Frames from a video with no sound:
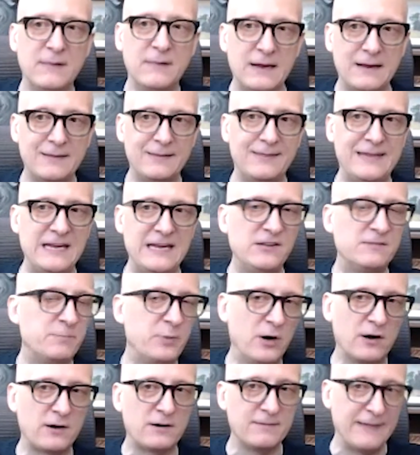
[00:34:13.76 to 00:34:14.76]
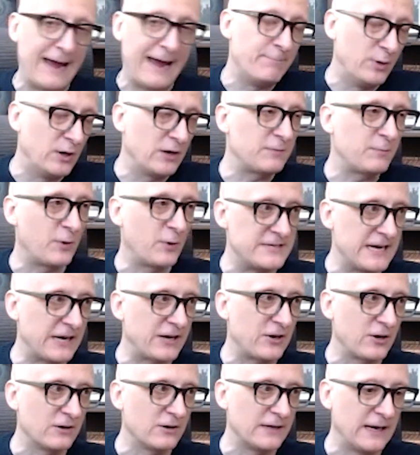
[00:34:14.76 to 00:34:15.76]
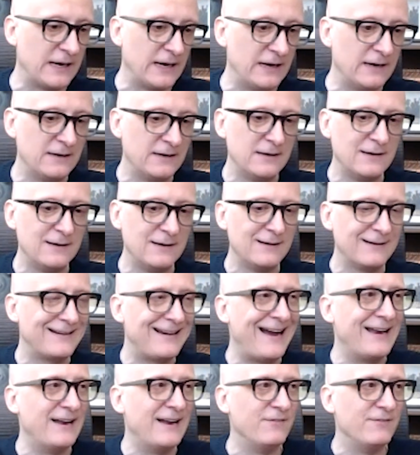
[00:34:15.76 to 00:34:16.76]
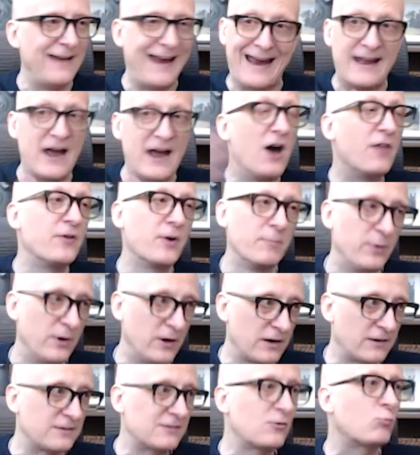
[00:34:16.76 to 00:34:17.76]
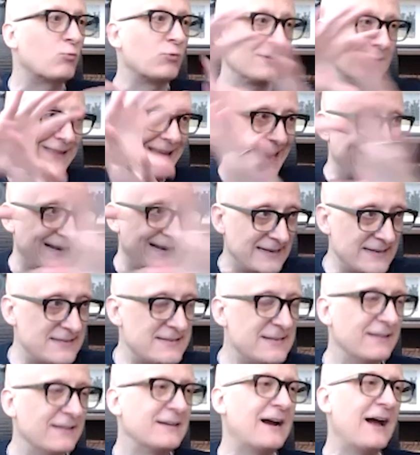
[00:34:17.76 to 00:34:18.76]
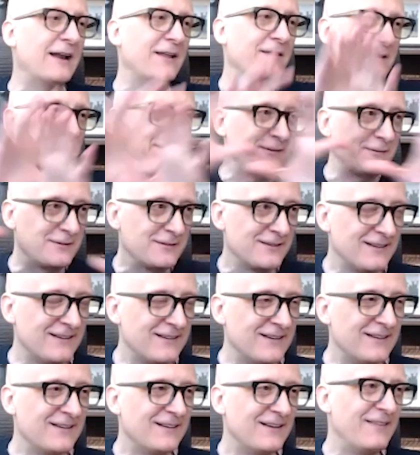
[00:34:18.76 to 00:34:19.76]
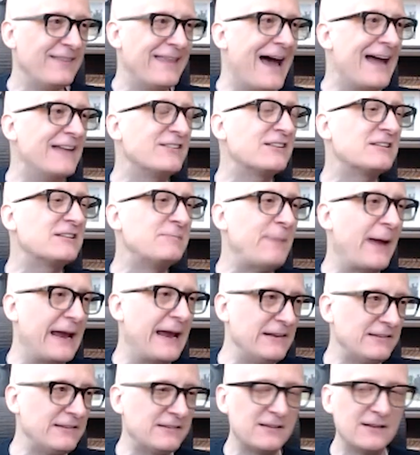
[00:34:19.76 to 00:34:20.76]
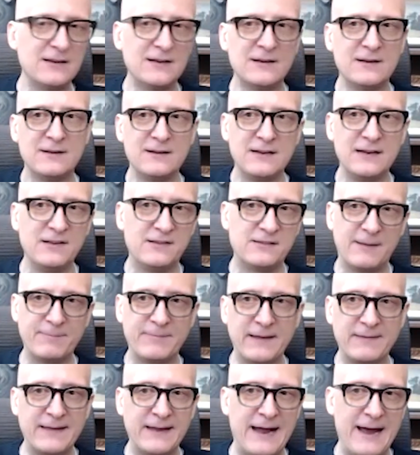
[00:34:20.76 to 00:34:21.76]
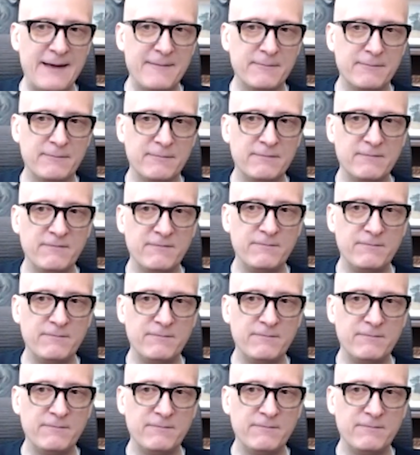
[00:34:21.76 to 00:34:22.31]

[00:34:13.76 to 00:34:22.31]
that book particularly and other books related to that space is something that I'm,